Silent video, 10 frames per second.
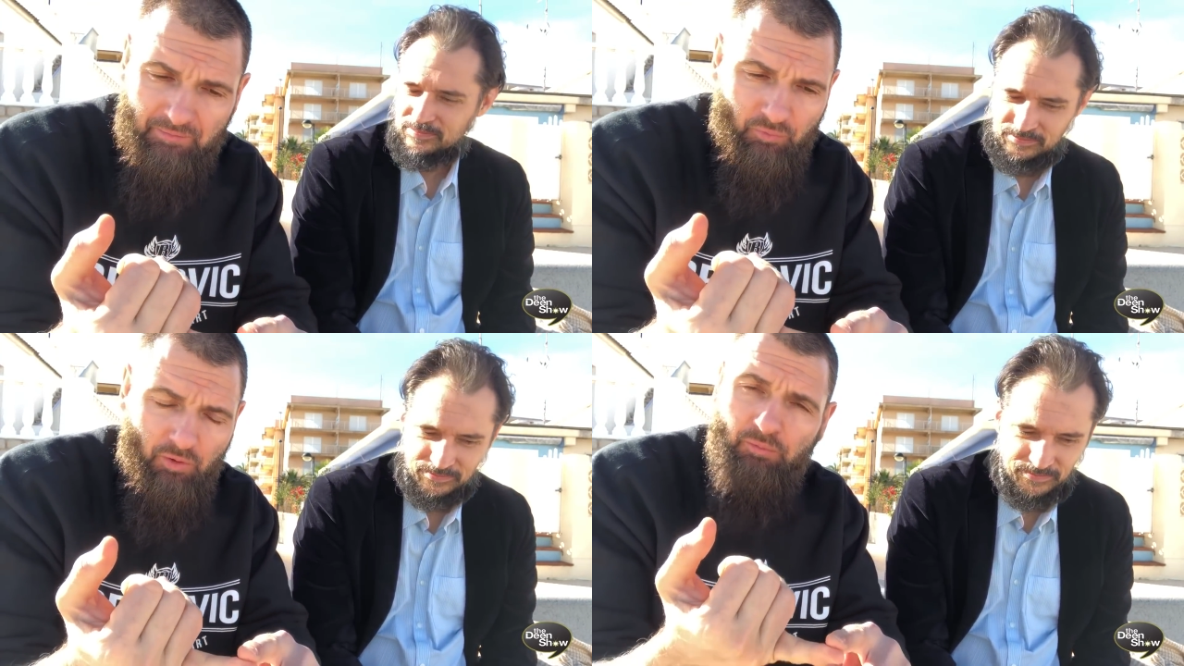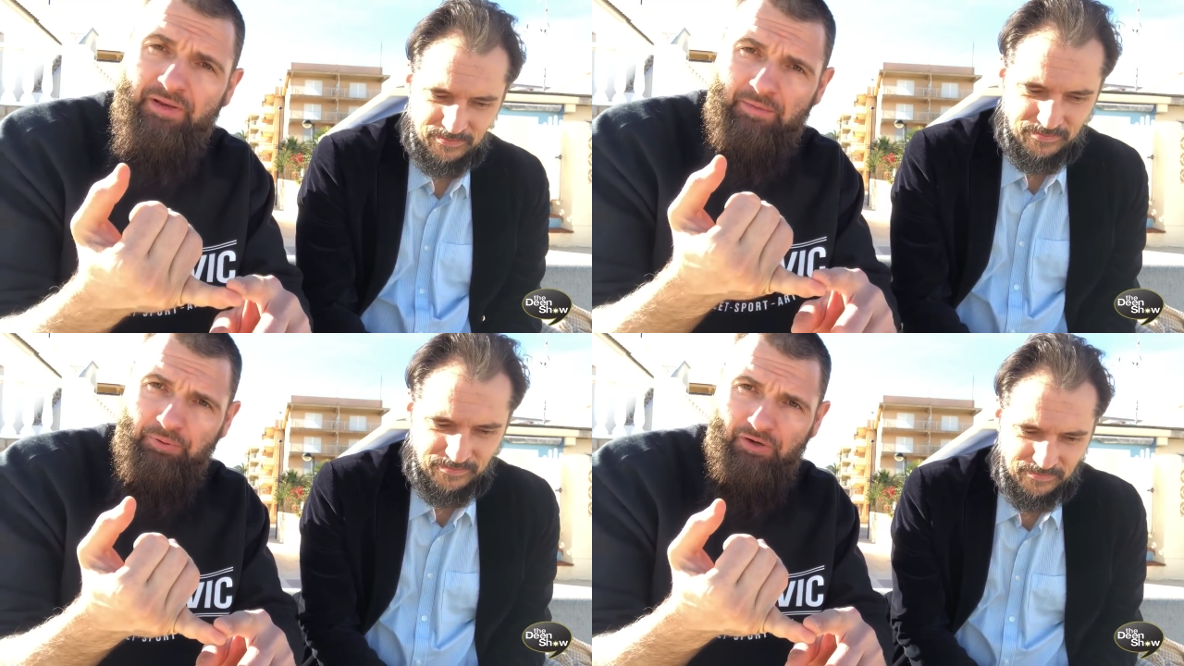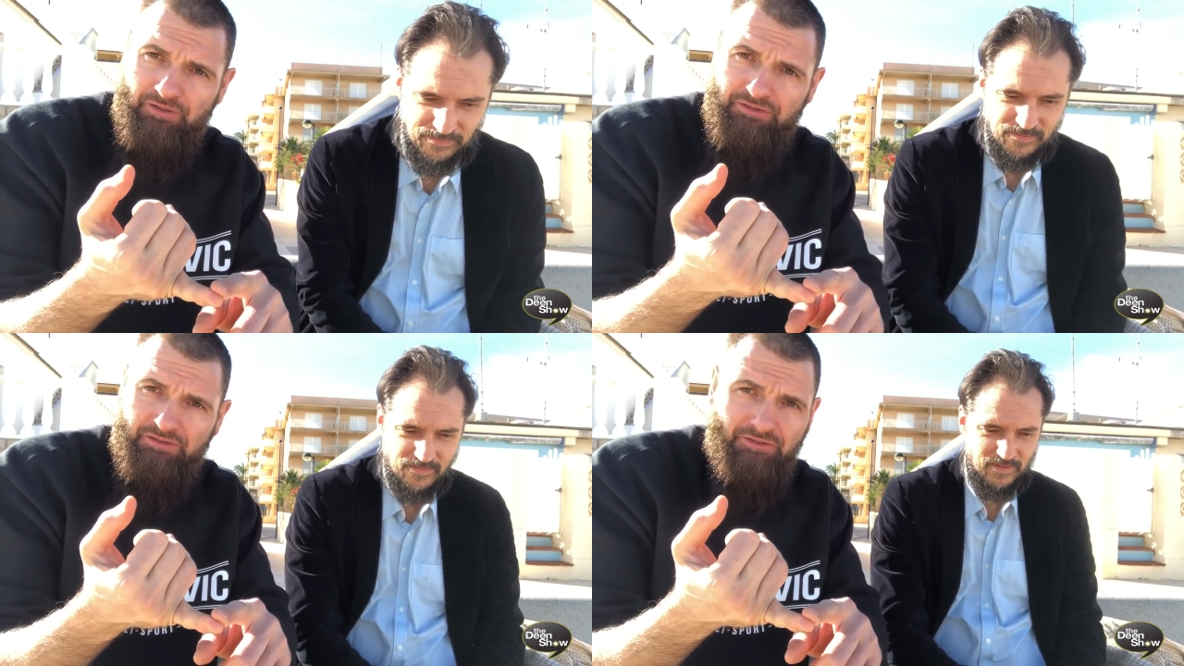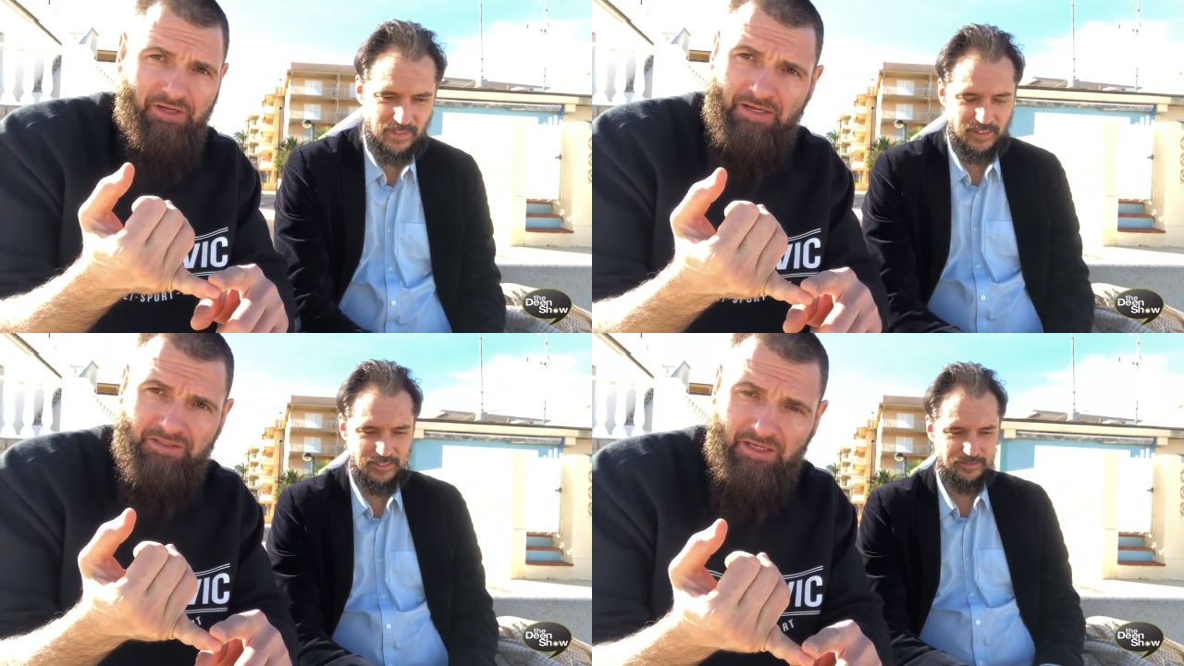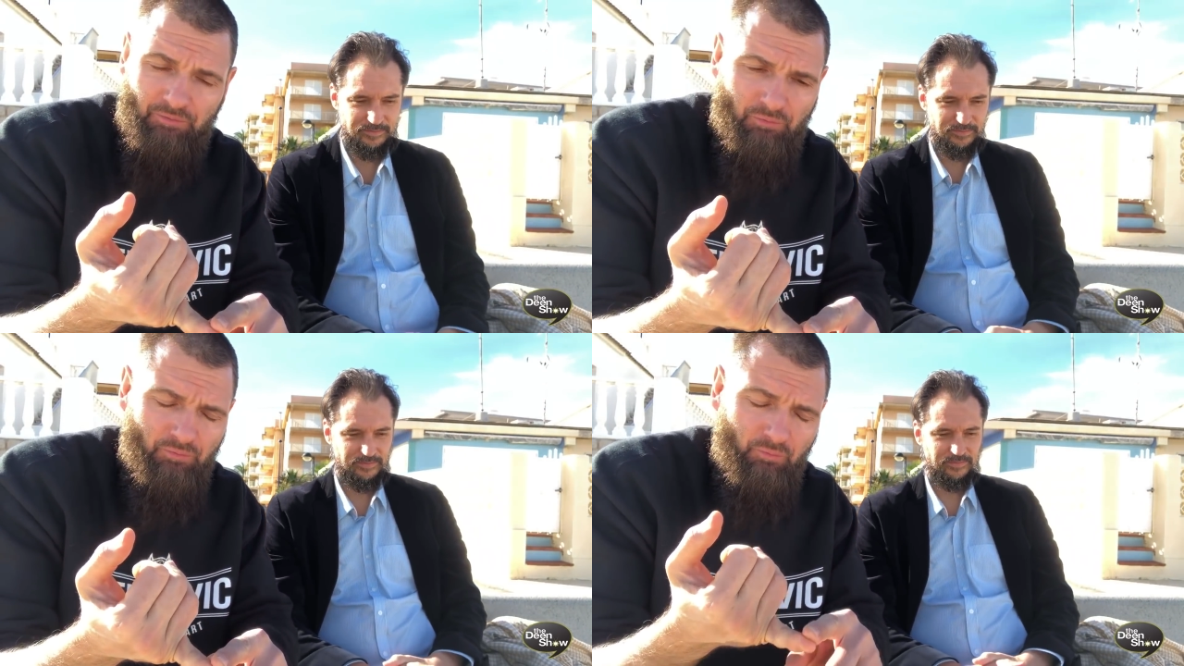Speaker 1: what when that perishes? You can't take
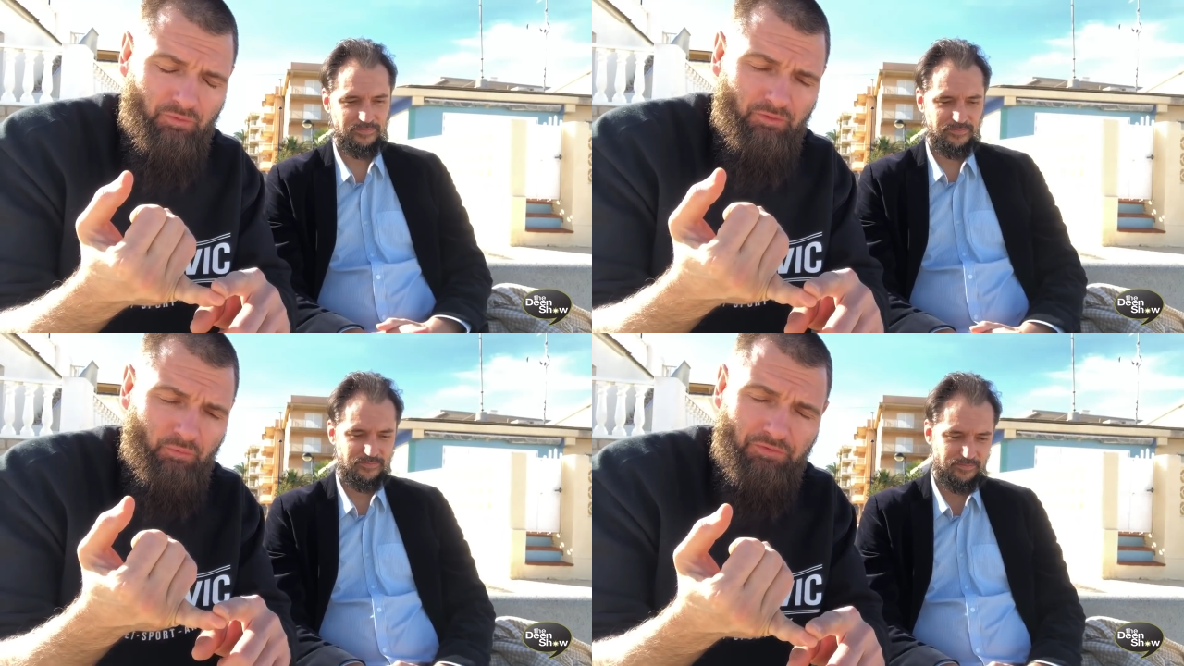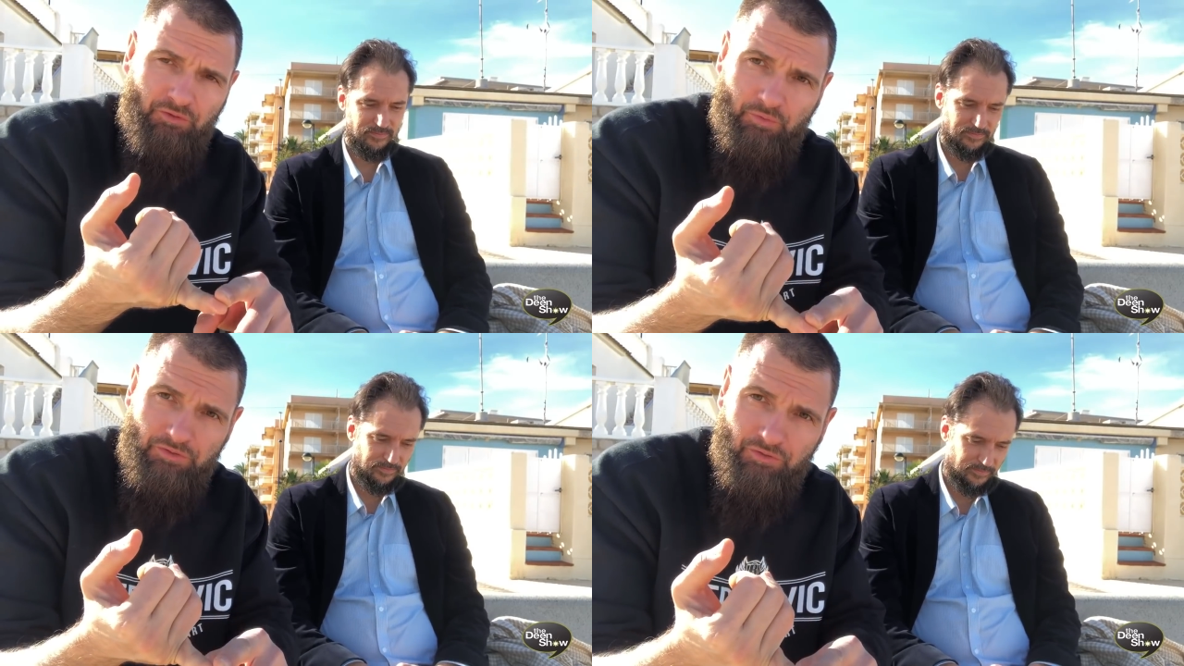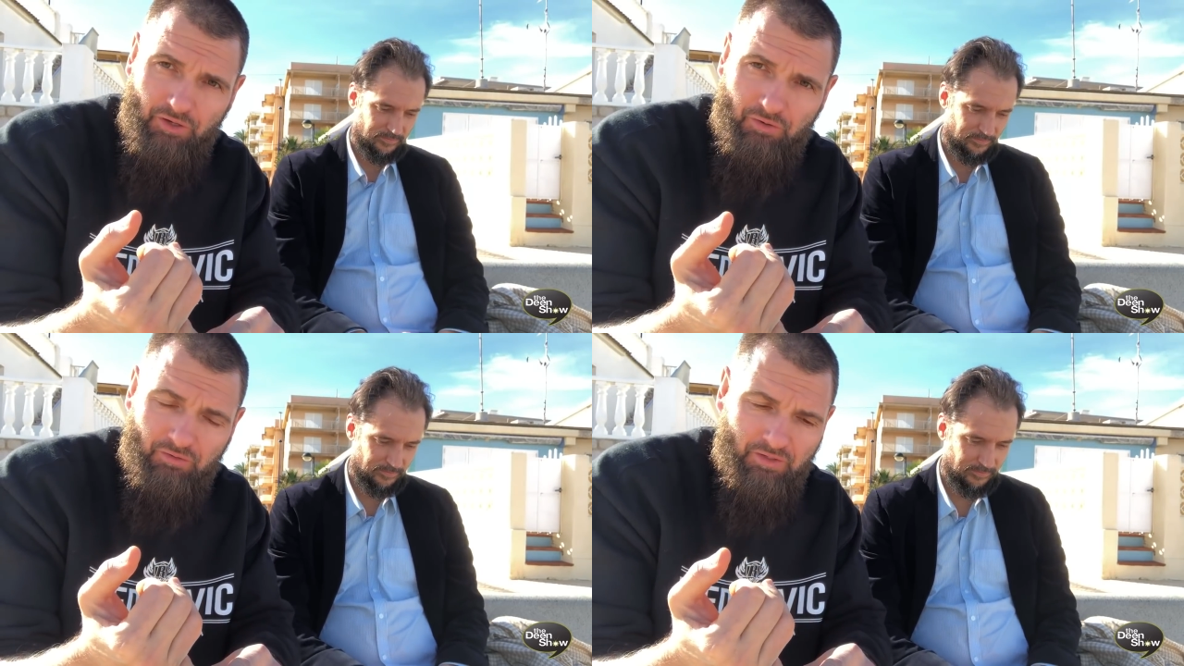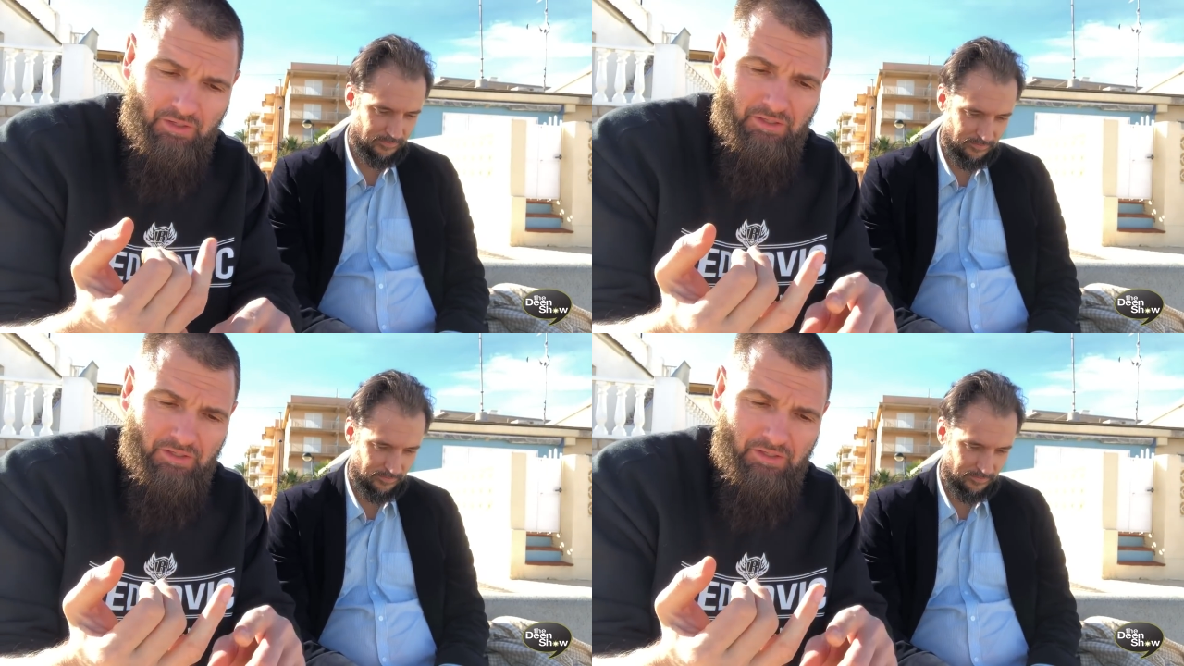it with you when you go.